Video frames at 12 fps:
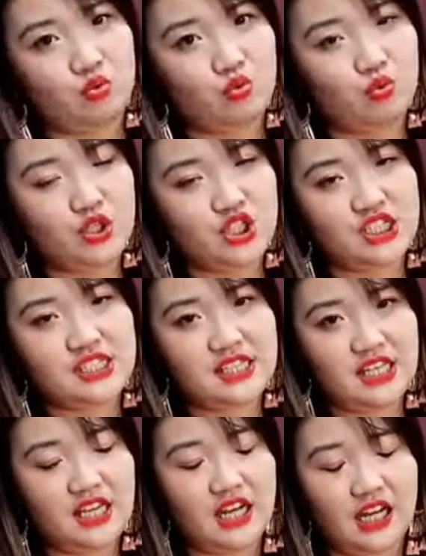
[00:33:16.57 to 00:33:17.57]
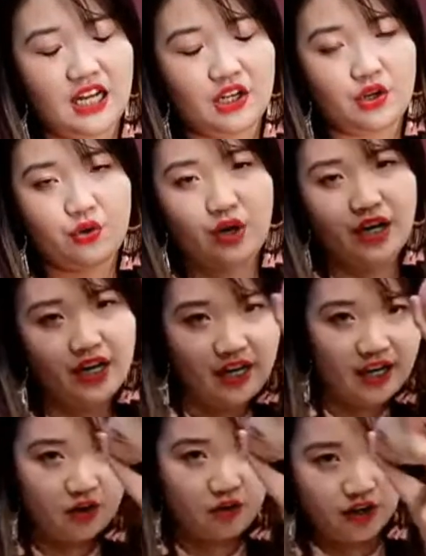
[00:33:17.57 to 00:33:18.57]
which is the uh,
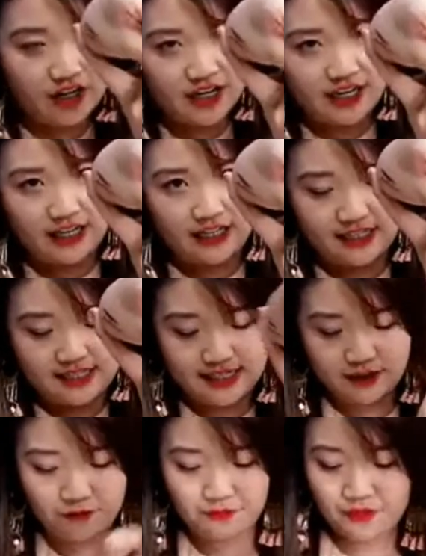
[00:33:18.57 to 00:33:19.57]
gray gray color itself.